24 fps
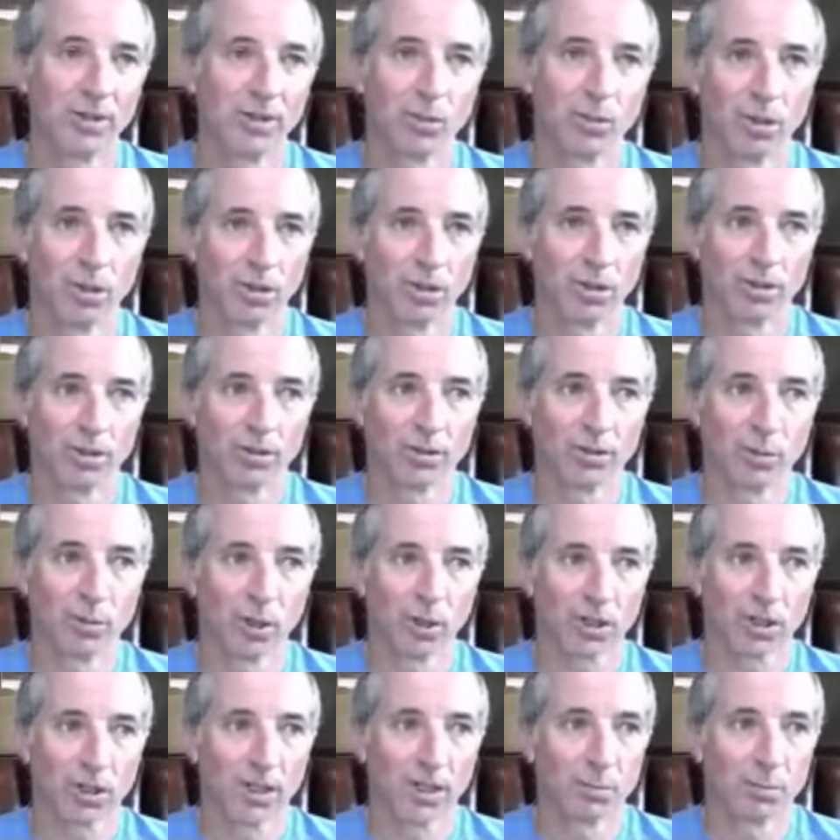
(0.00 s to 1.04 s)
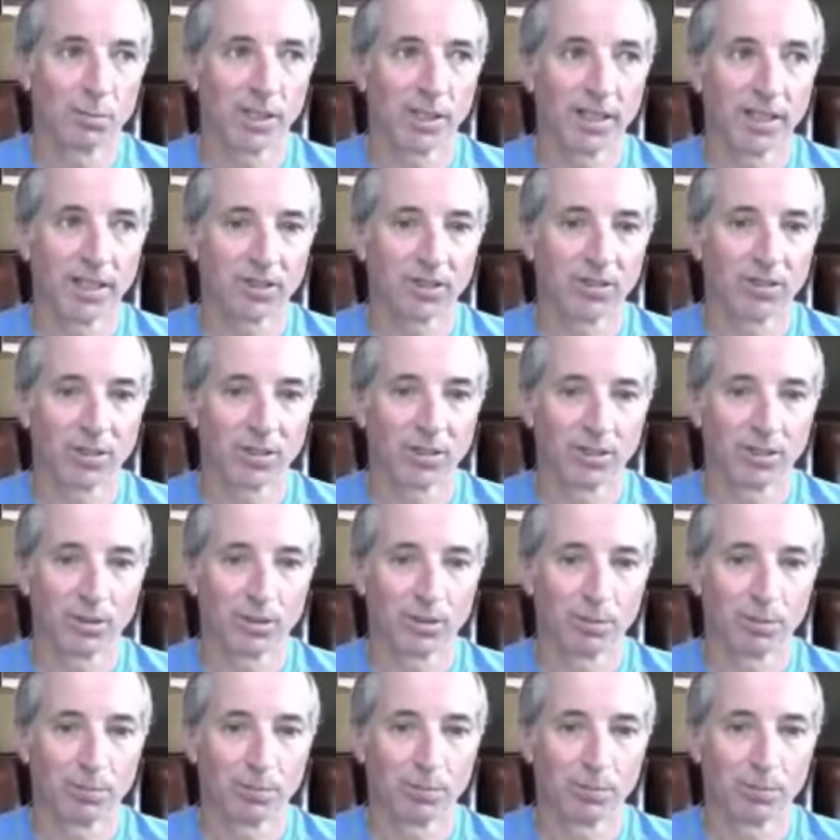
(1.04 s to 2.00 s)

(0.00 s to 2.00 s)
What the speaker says: the world is more complex than to